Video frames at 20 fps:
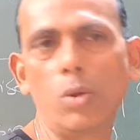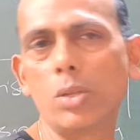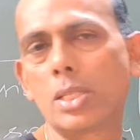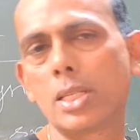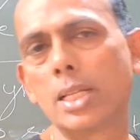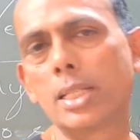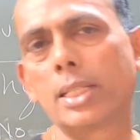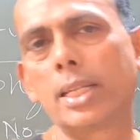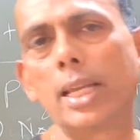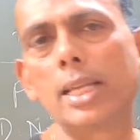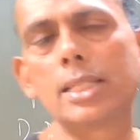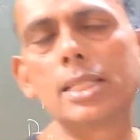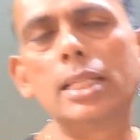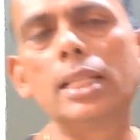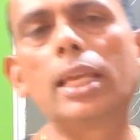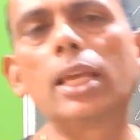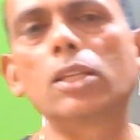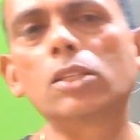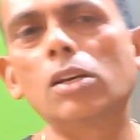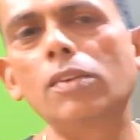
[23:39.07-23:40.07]

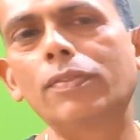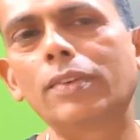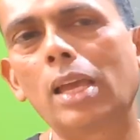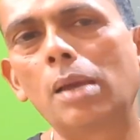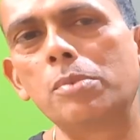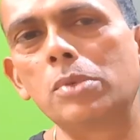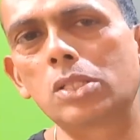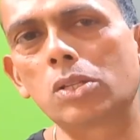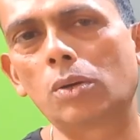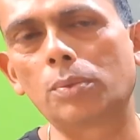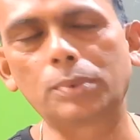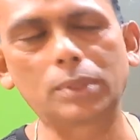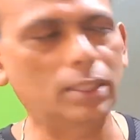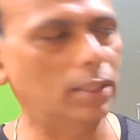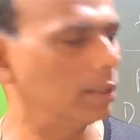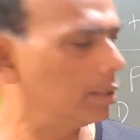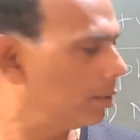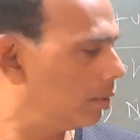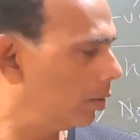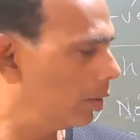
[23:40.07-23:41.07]
in case of
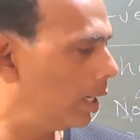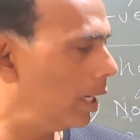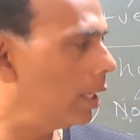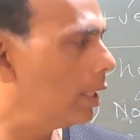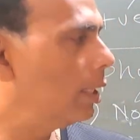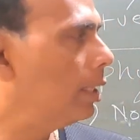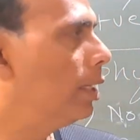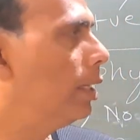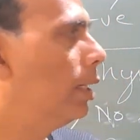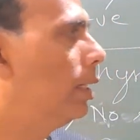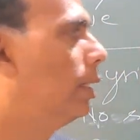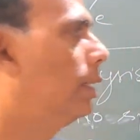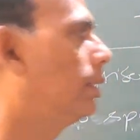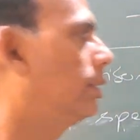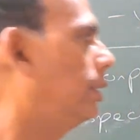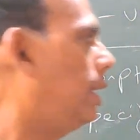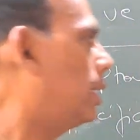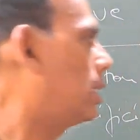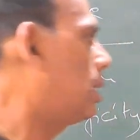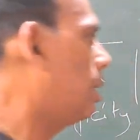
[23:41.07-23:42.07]
chemisorption. Okay,
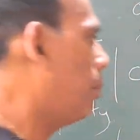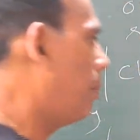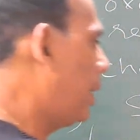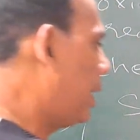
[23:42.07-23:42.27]
that's a